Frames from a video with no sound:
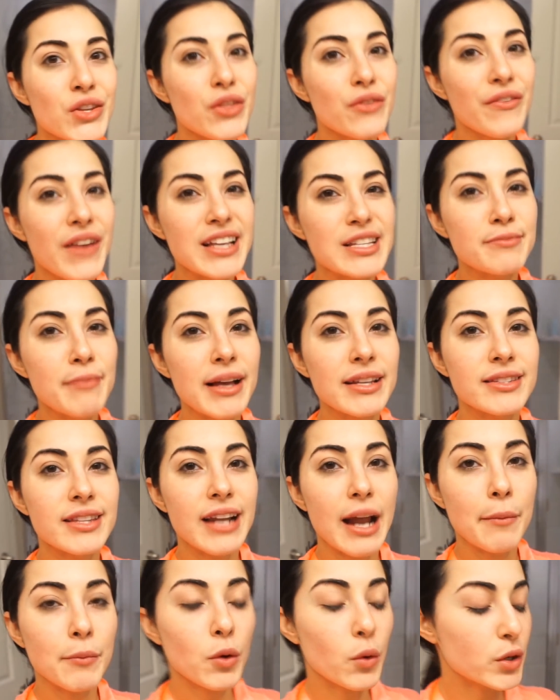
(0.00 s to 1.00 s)
the face mask that
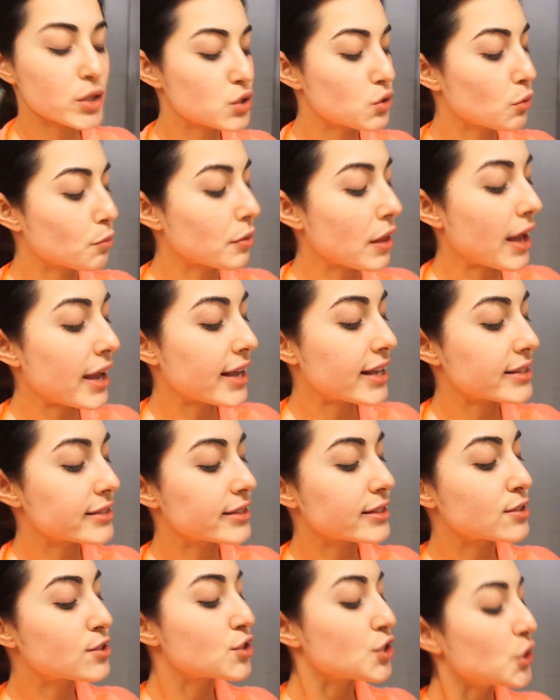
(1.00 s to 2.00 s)
I'm going to apply is
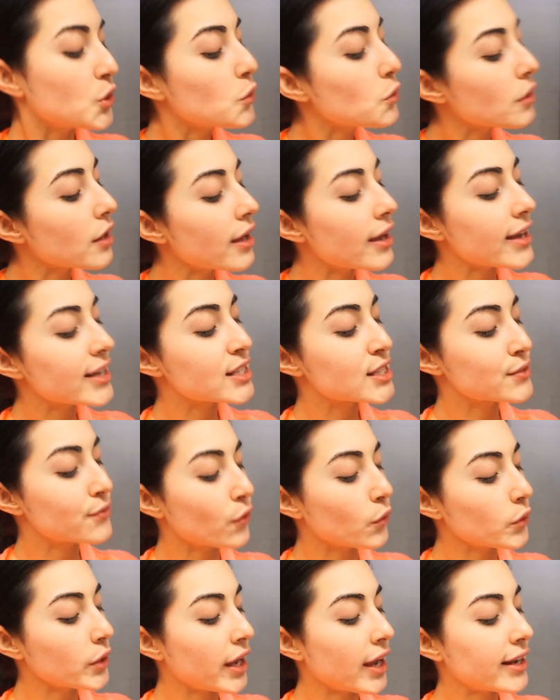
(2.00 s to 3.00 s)
this Tula
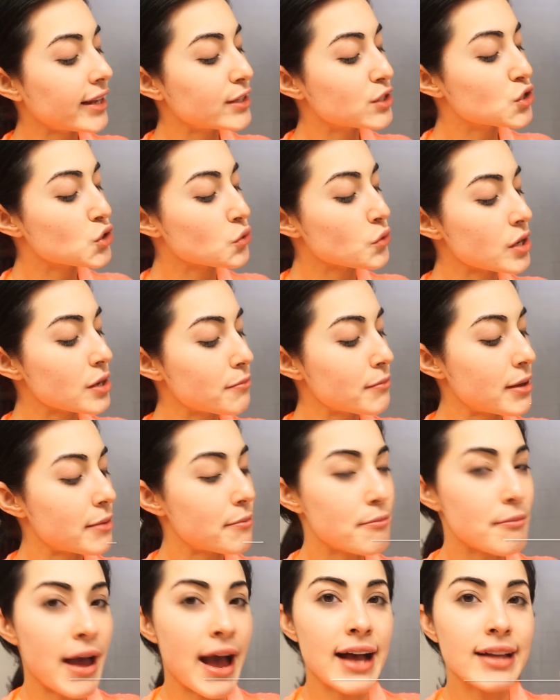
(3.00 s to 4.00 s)
Exfoliating
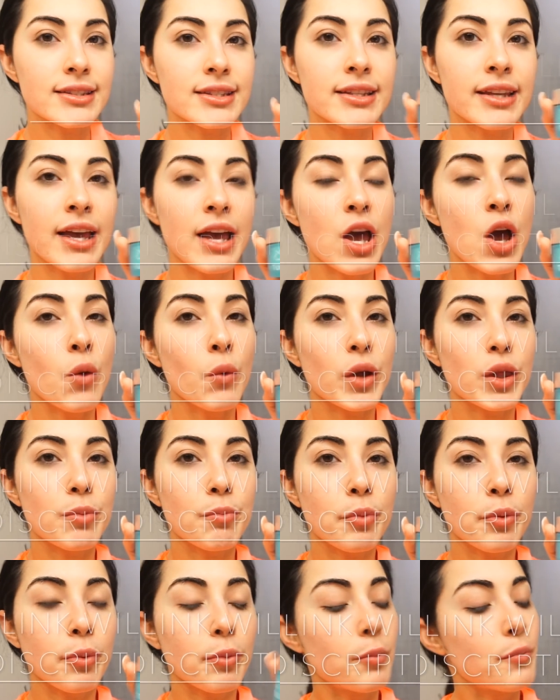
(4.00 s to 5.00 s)
Treatment Mask
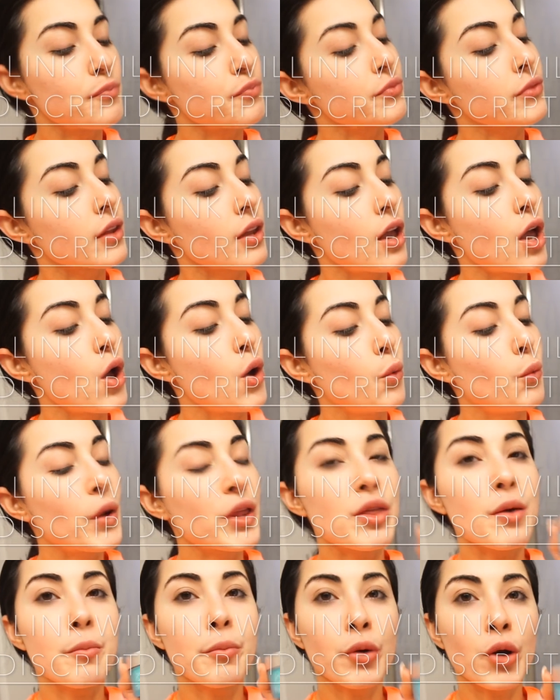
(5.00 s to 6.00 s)
with
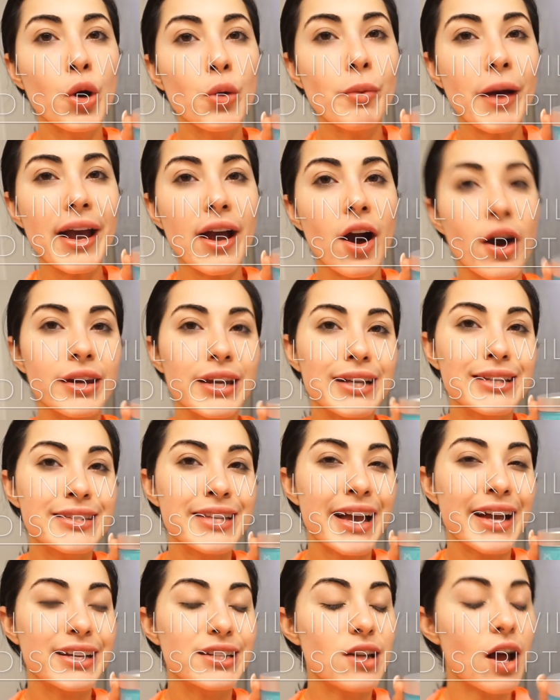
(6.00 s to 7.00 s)
probiotic
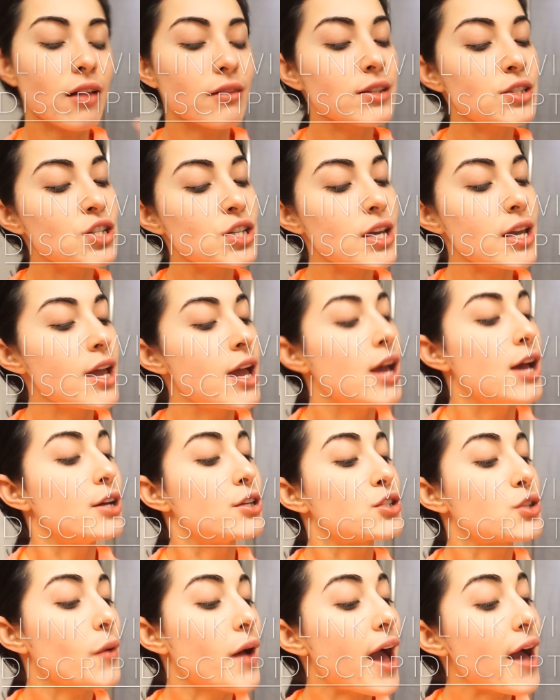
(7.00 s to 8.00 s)
technology.
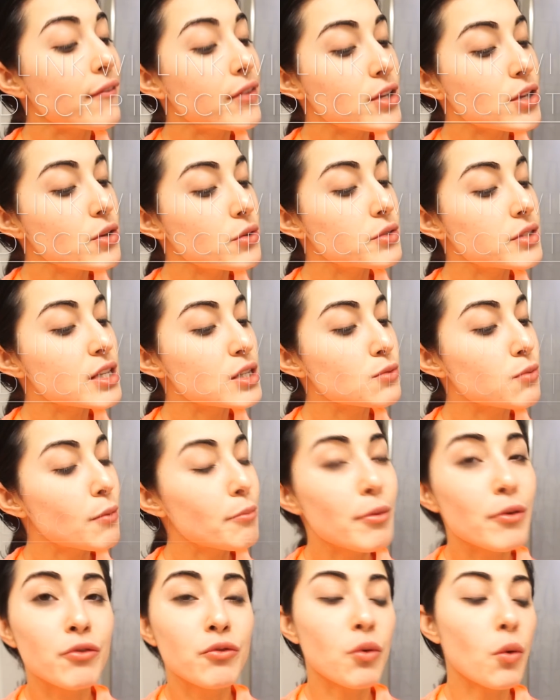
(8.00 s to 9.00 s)
So I haven't used this one
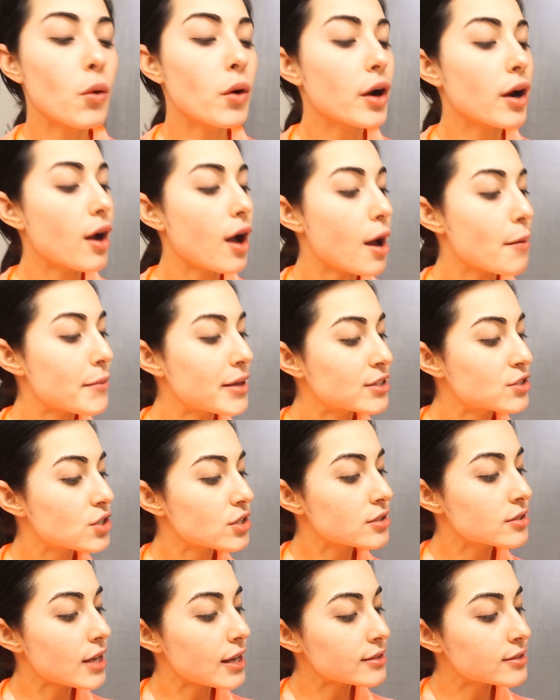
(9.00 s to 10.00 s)
before. It
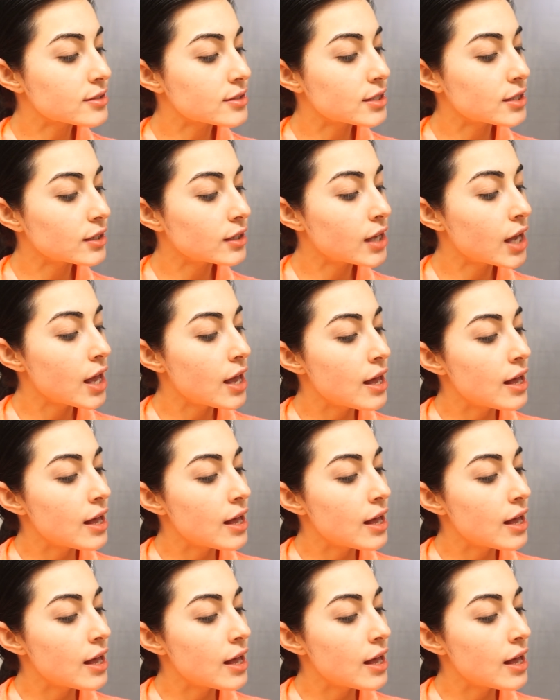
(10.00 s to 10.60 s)
just says it